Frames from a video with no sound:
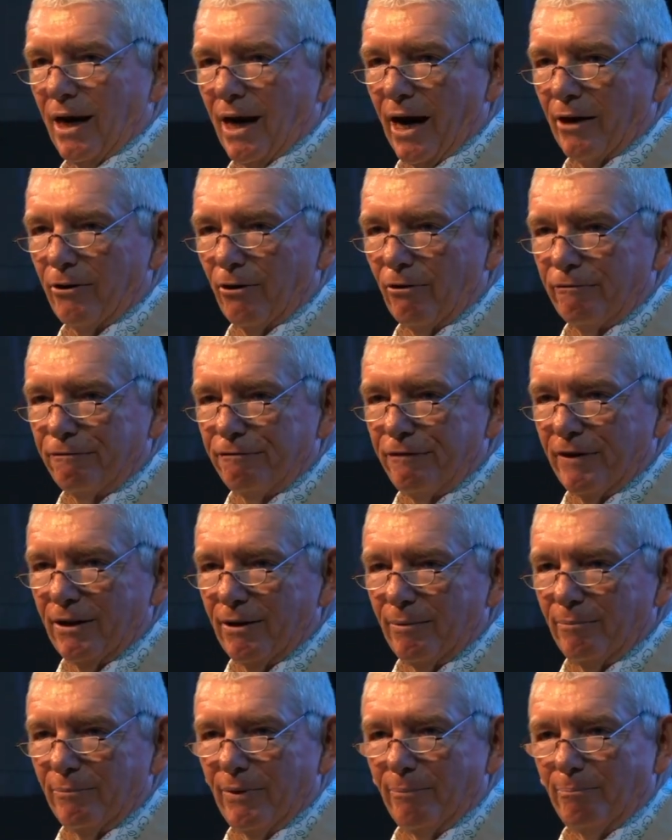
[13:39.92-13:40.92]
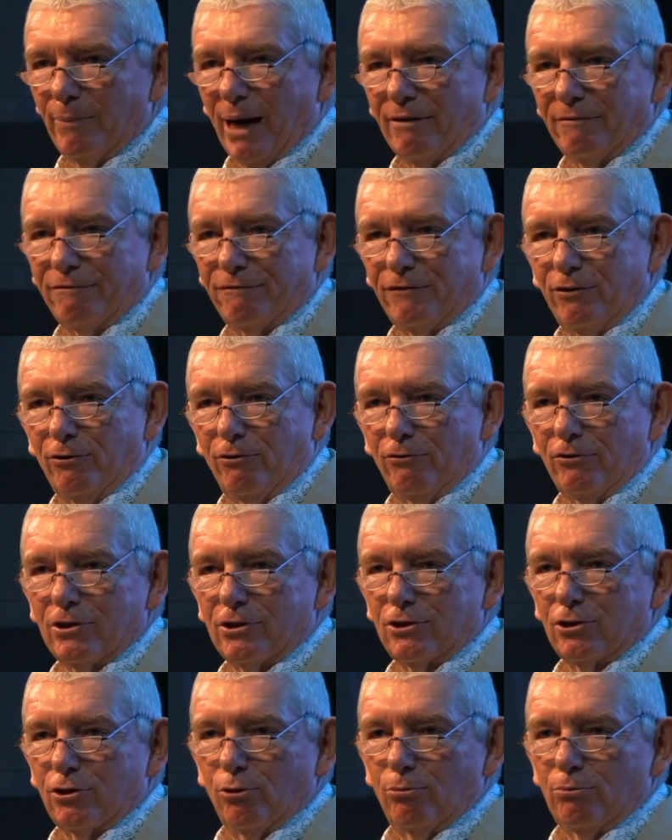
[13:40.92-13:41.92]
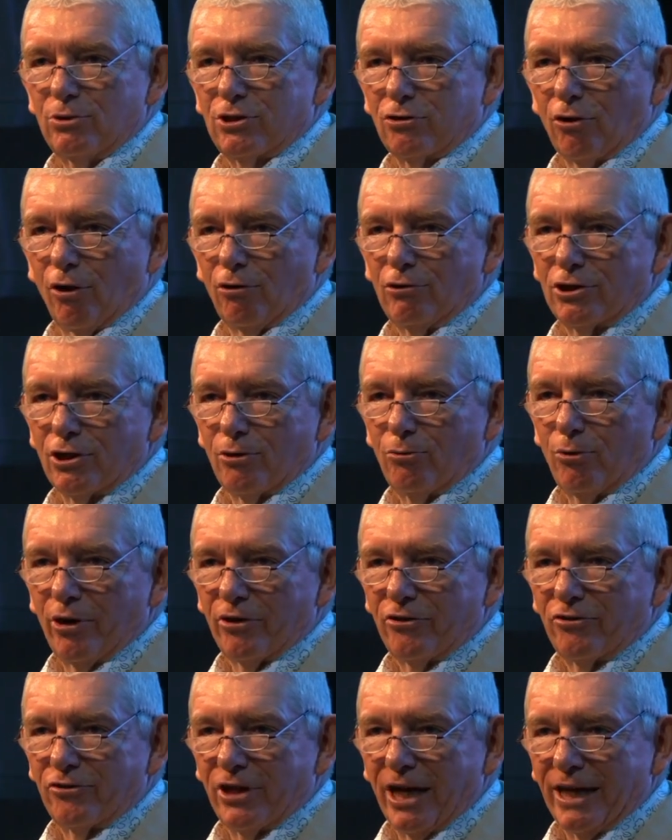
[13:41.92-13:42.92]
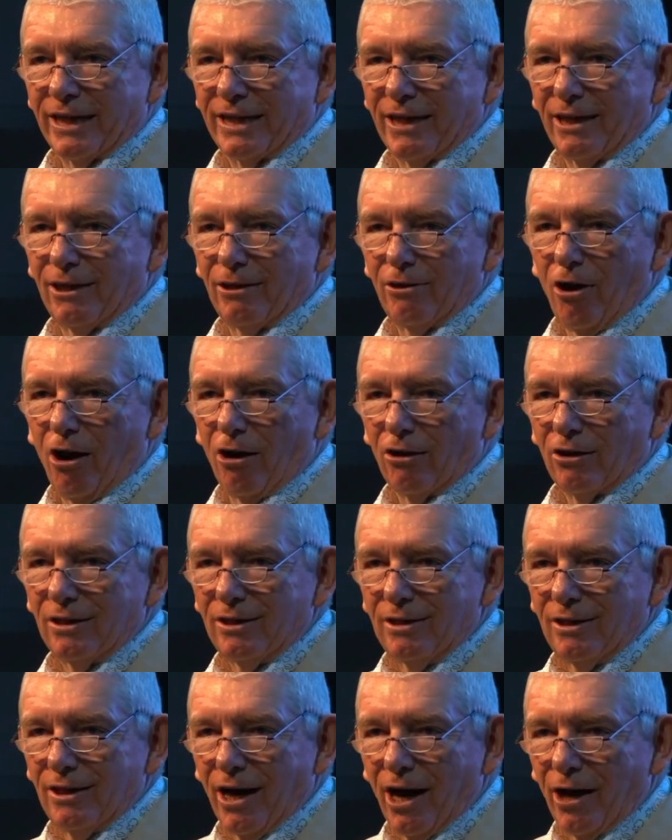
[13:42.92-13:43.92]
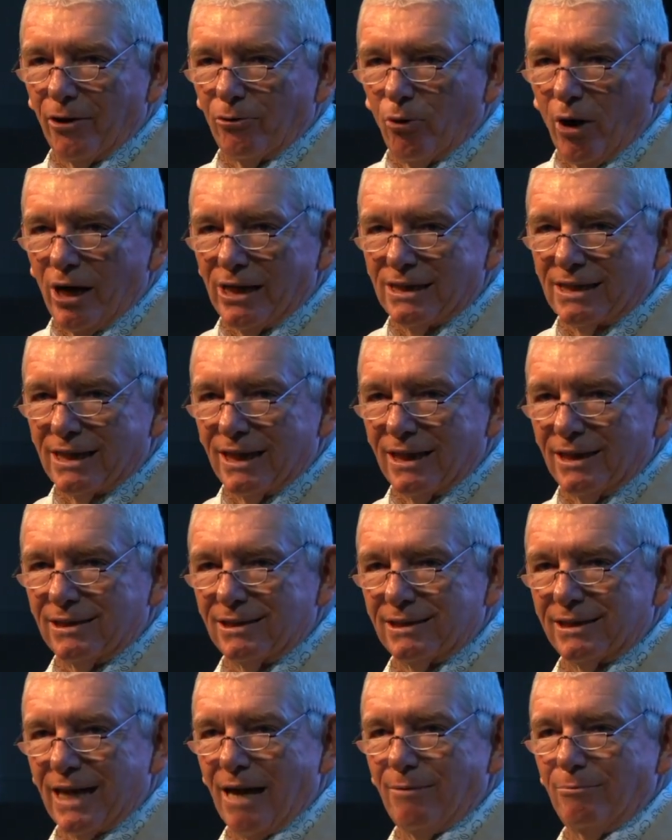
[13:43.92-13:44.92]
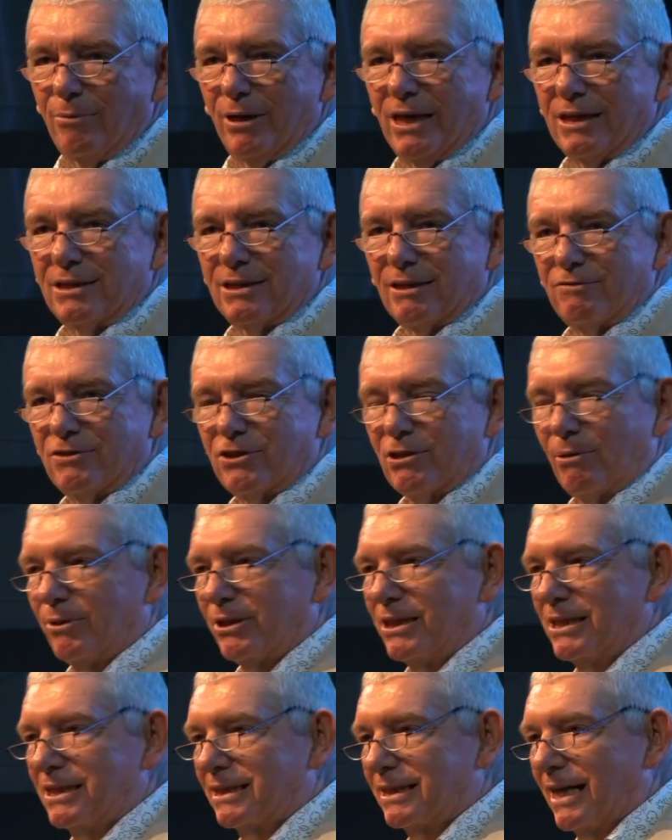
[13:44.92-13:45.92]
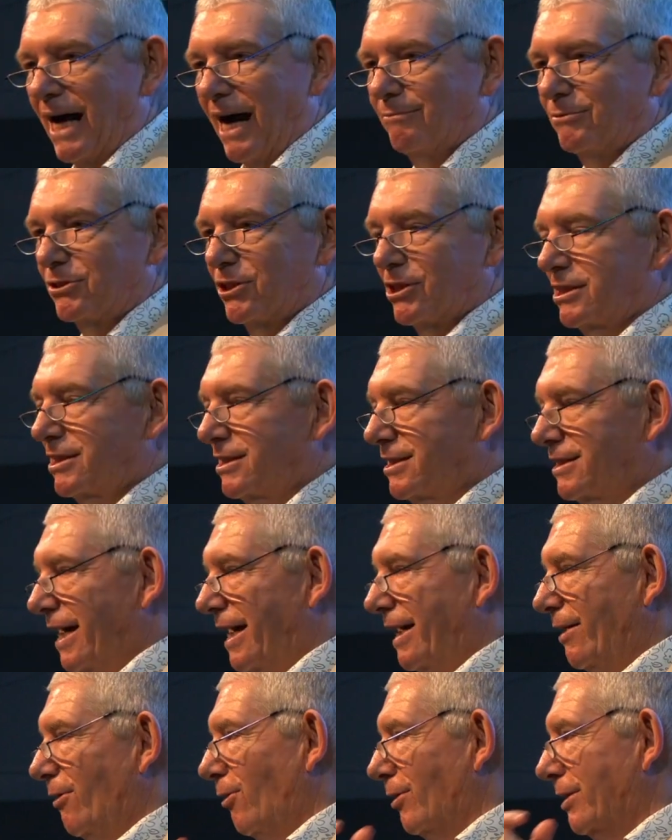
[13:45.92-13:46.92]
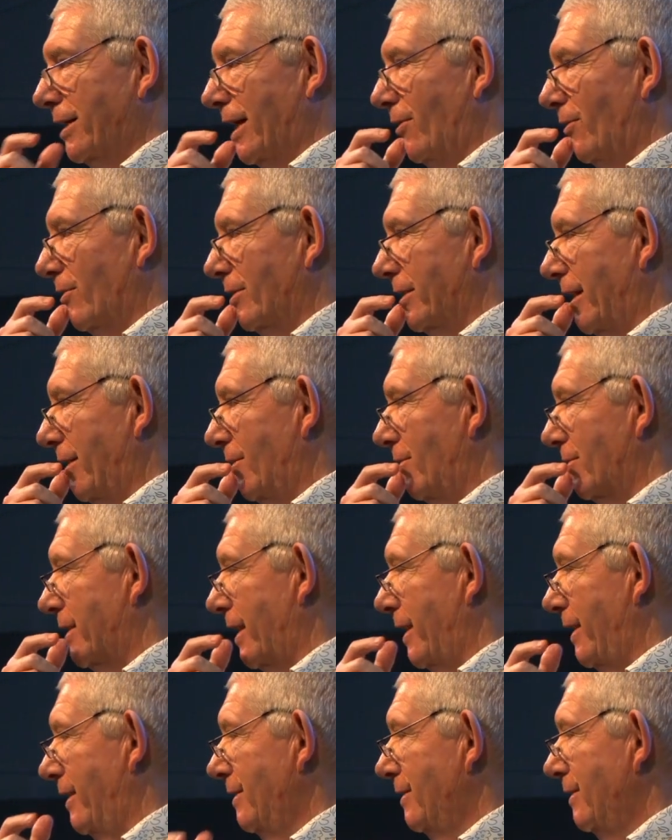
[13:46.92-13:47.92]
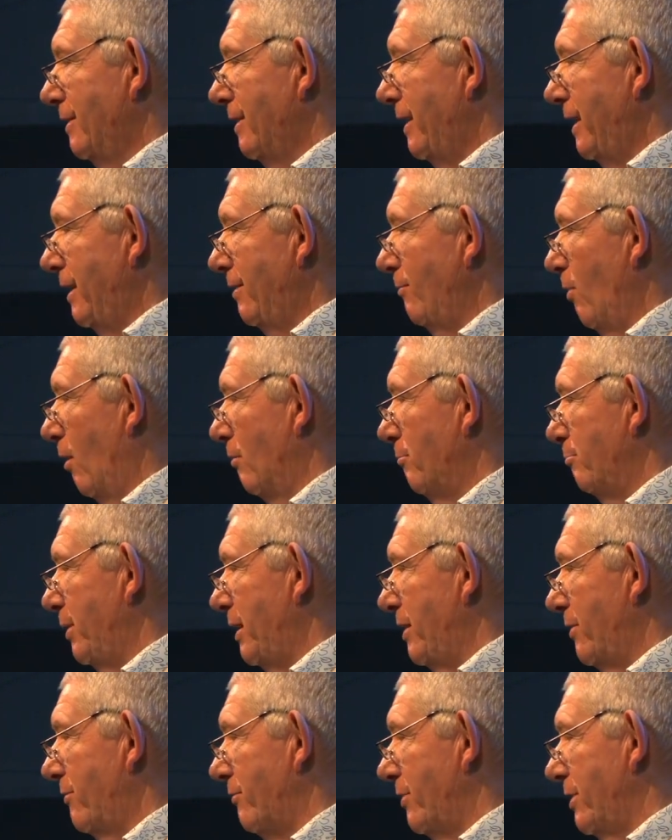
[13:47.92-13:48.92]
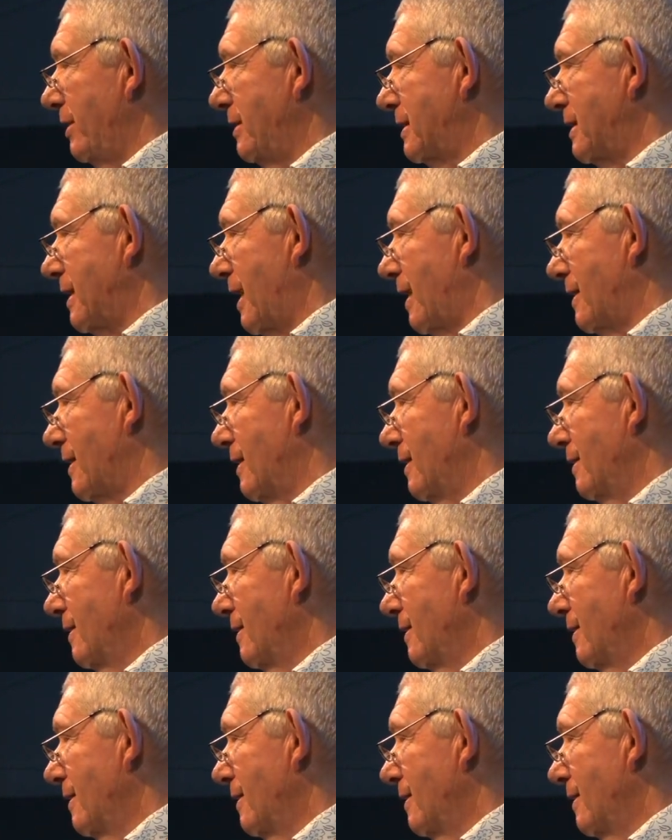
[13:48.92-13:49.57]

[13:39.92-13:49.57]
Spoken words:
I don't feel that my few tombstones are worth taking along and wasting 10 minutes of somebody's time just saying, okay, E1, B3, 6,